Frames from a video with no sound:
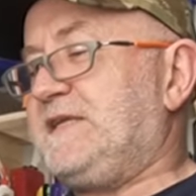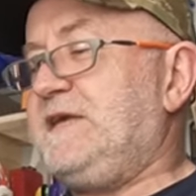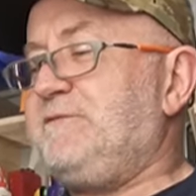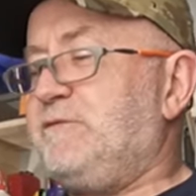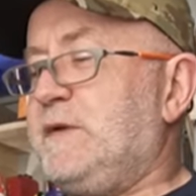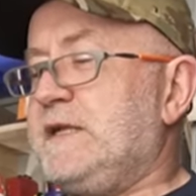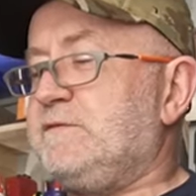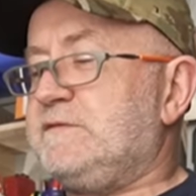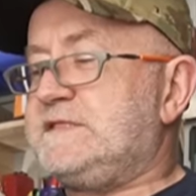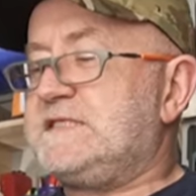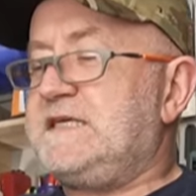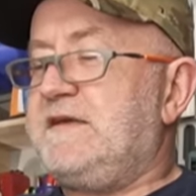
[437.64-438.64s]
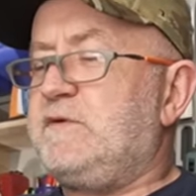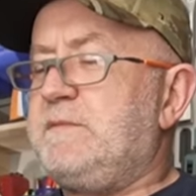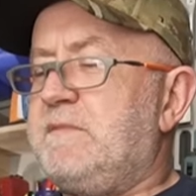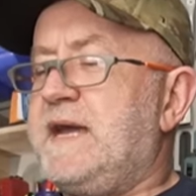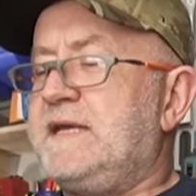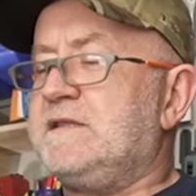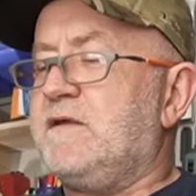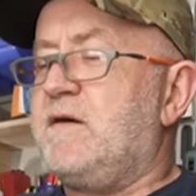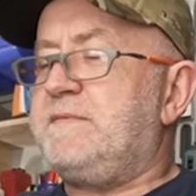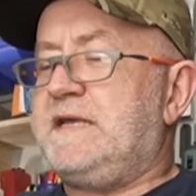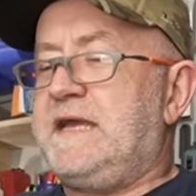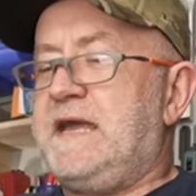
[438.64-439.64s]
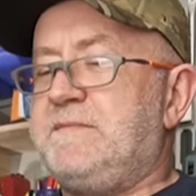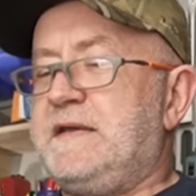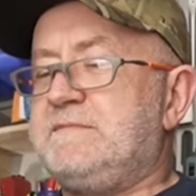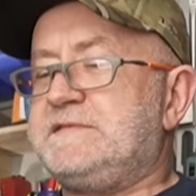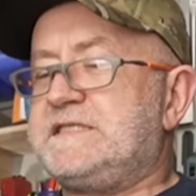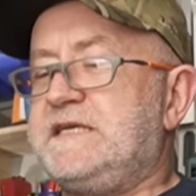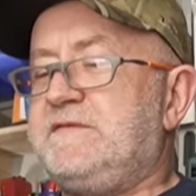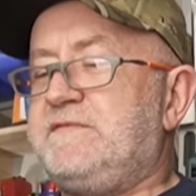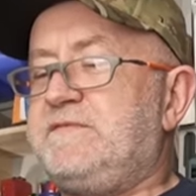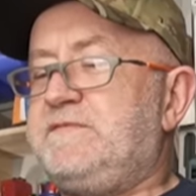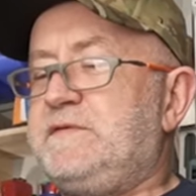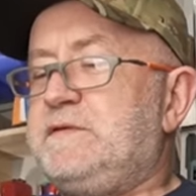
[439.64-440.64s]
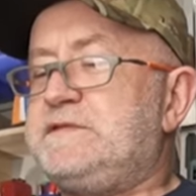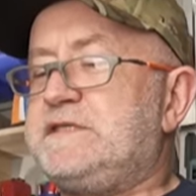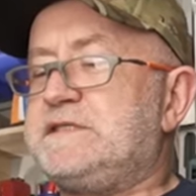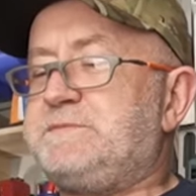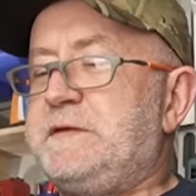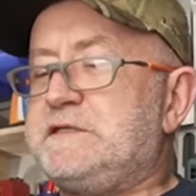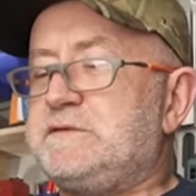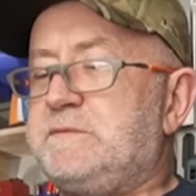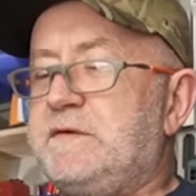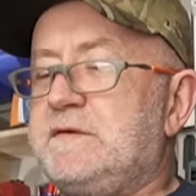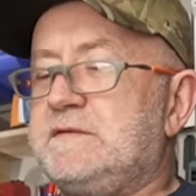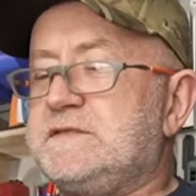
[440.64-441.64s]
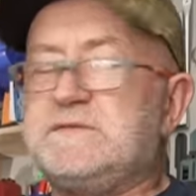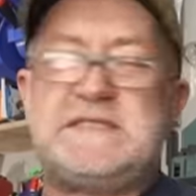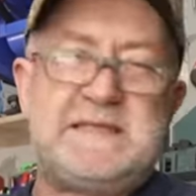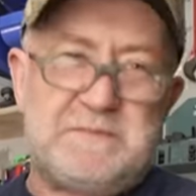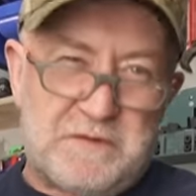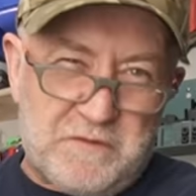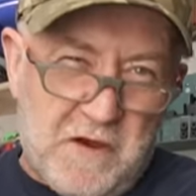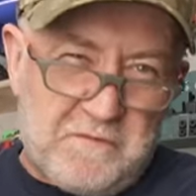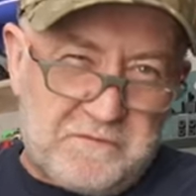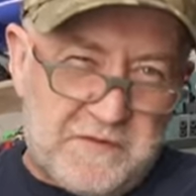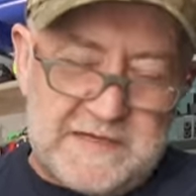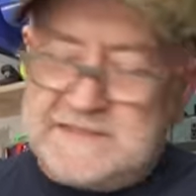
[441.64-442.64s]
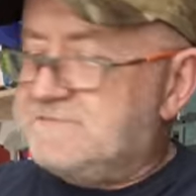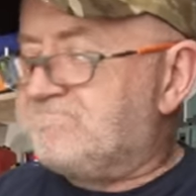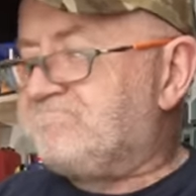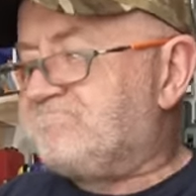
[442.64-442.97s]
If well received, we may lobby MMC for future special models or similar offerings.